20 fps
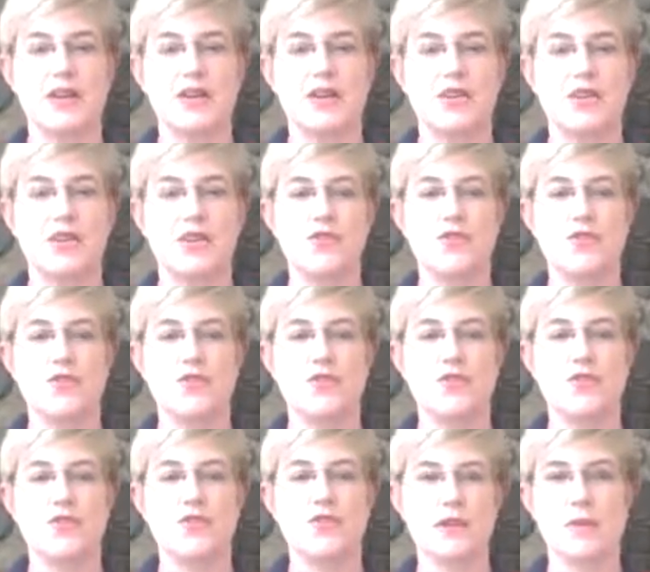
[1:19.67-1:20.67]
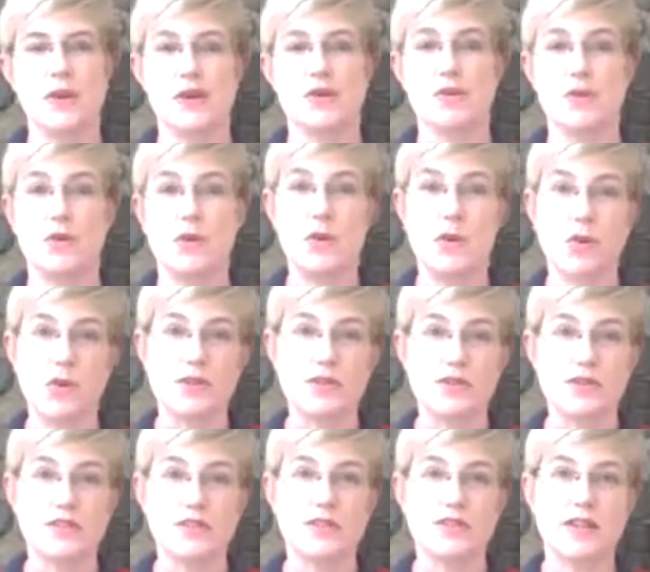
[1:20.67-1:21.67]
you first have to think about the
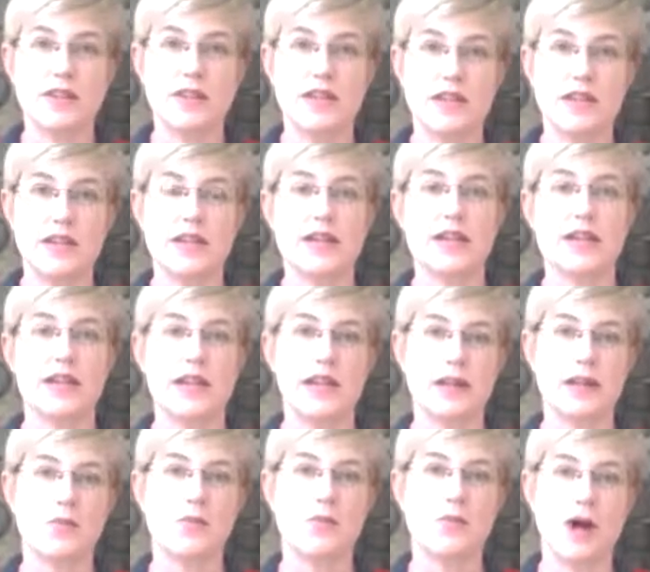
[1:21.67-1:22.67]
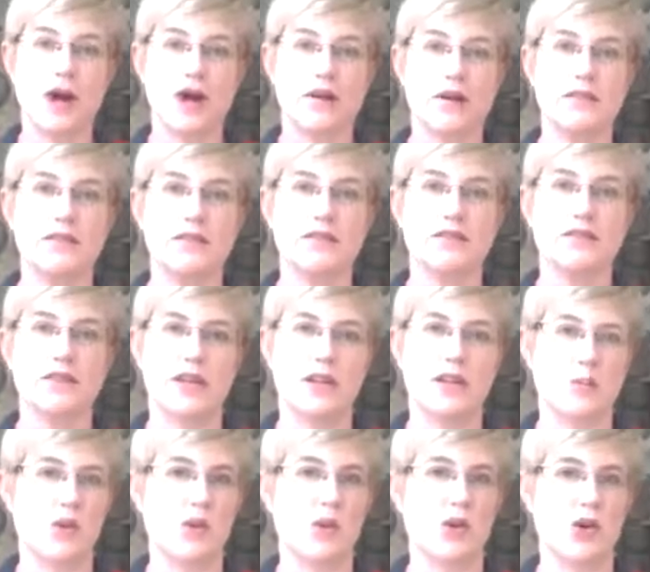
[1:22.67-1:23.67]
horse and getting him well,
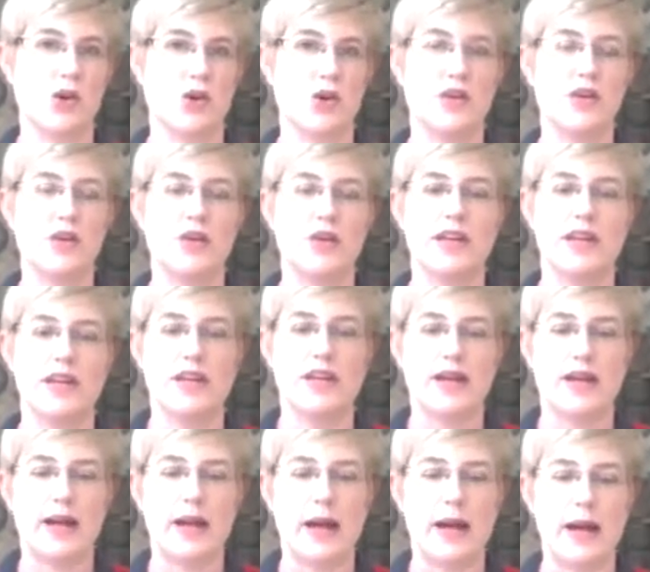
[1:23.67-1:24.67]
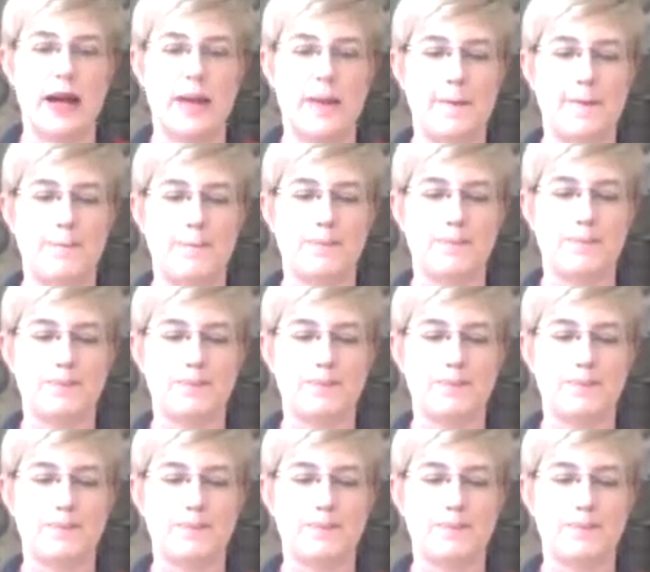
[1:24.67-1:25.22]
him or her, um,